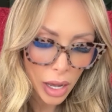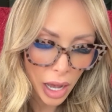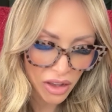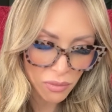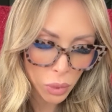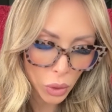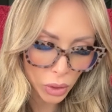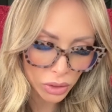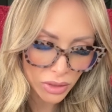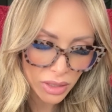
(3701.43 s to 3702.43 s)
of
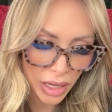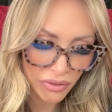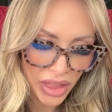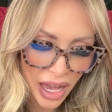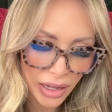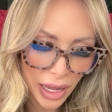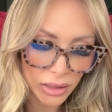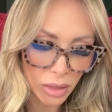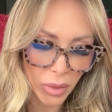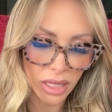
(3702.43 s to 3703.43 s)
portals of that
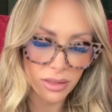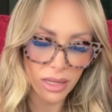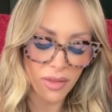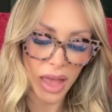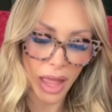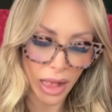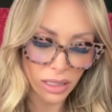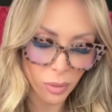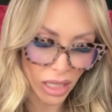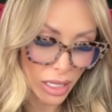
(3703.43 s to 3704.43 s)
element. And that
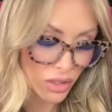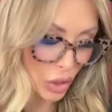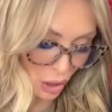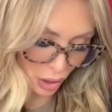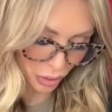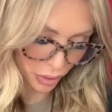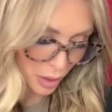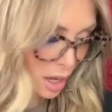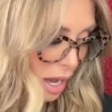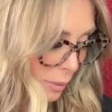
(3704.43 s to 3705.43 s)
element is Earth.
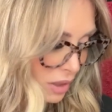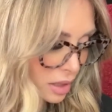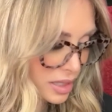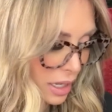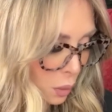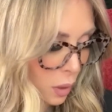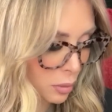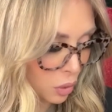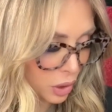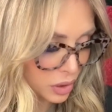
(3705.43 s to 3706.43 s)
I'm going to take
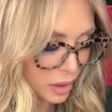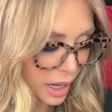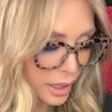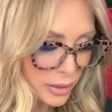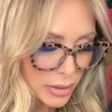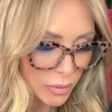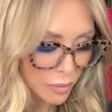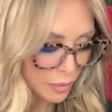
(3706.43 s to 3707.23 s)
one more, you guys.